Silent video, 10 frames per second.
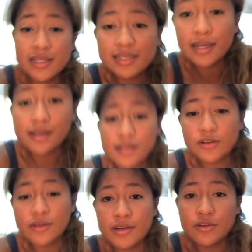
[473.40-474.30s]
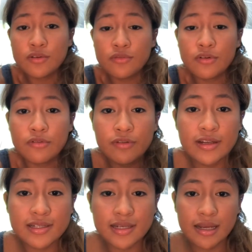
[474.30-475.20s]
like turning into a full
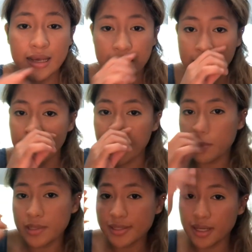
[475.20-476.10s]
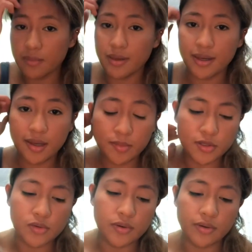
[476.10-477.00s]
face Miss A makeup
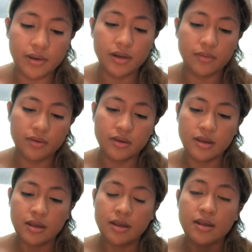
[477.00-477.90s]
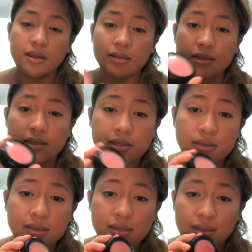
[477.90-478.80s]
tutorial? Anyway, it's
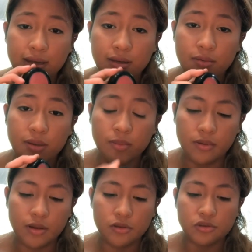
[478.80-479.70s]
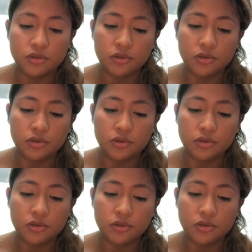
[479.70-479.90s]
an AOA blush in the